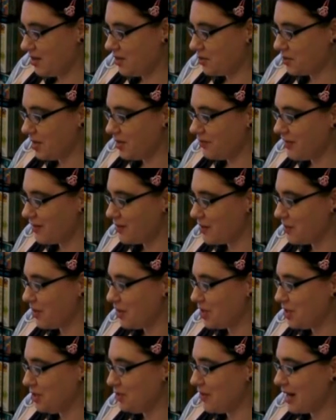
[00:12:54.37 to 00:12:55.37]
3 favorite
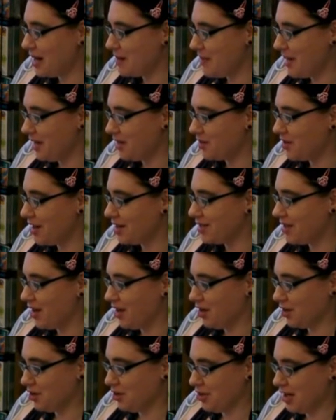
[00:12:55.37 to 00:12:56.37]
books you'd recommend across
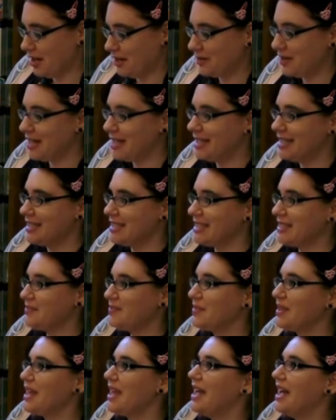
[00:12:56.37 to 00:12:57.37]
all genres.
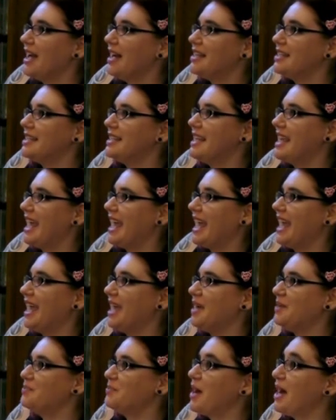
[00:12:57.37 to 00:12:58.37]
I'll
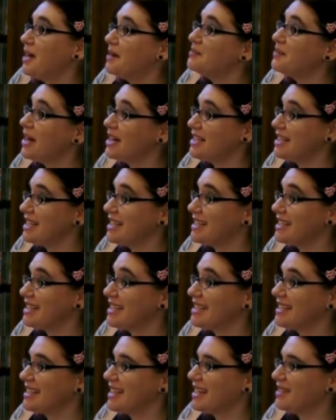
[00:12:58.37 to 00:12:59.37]
say Pride and Prejudice
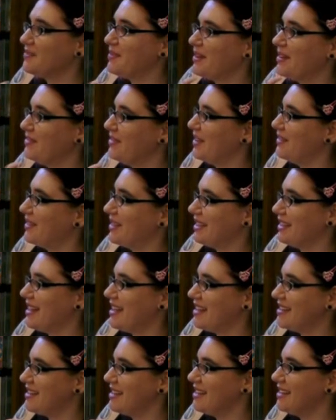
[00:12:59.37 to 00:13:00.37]
is my favorite
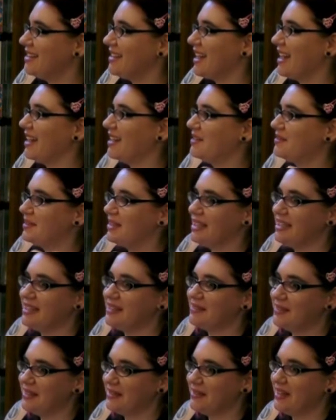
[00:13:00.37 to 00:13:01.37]
classic. I can read
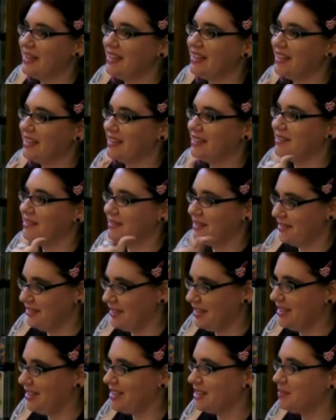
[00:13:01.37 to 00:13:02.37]
and
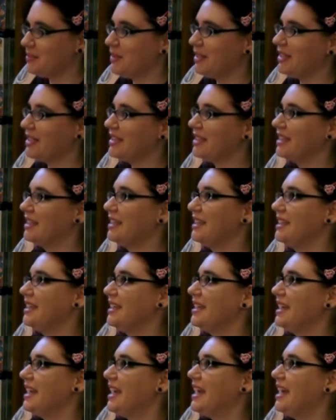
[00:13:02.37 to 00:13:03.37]
reread this book.
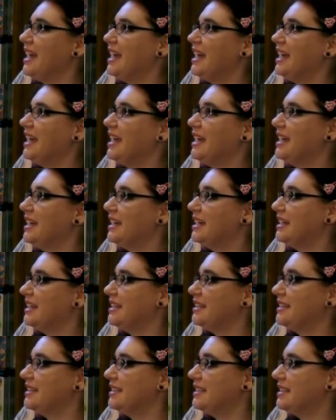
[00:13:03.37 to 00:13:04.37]

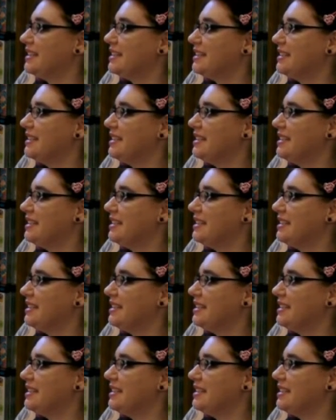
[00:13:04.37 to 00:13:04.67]
And let's